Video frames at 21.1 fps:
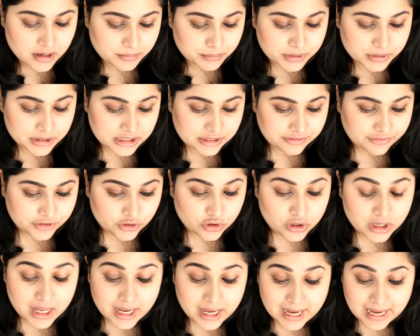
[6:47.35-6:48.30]
But if at
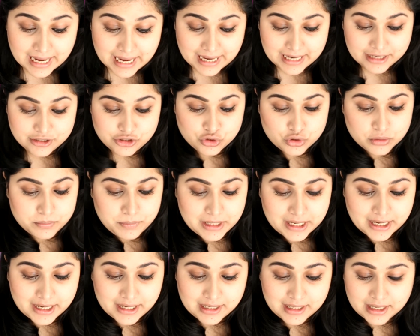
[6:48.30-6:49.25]
all I had to
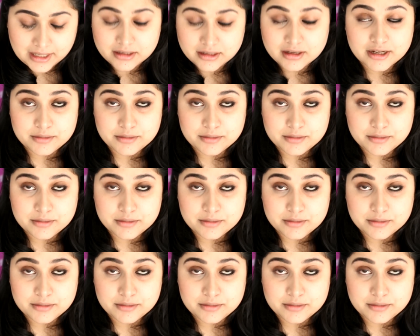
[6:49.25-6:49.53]
apply eyeliner,